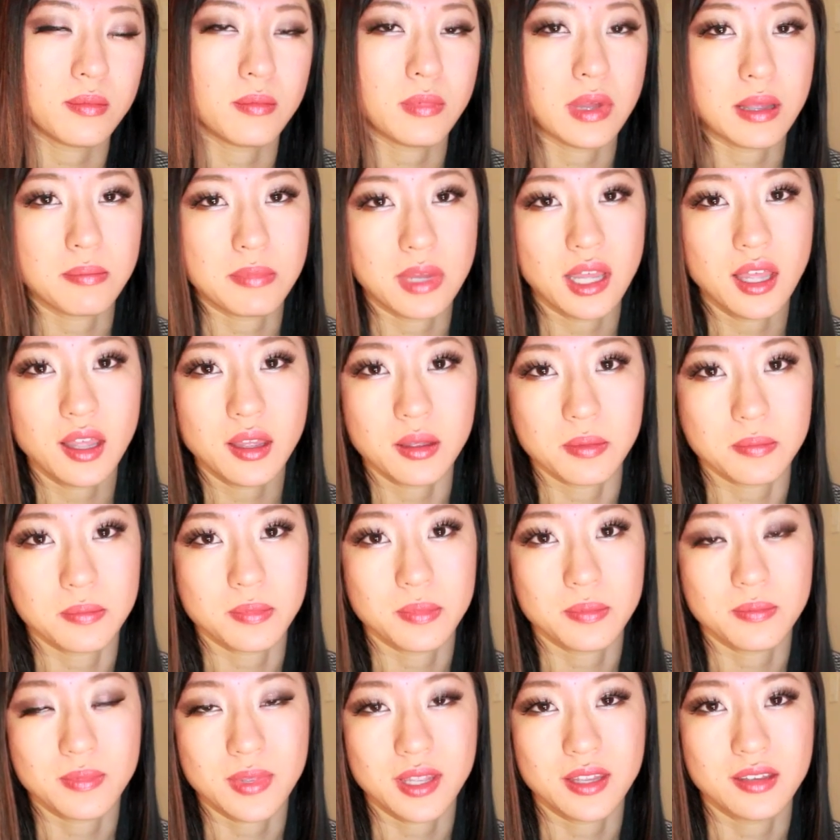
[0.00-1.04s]
my
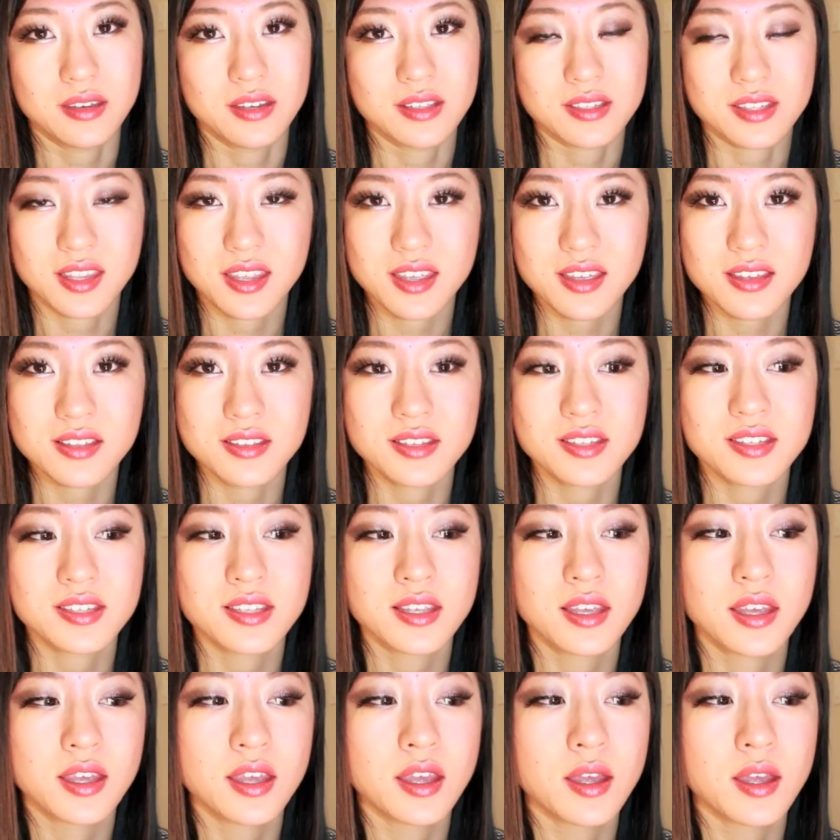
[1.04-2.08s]
mom and his kids.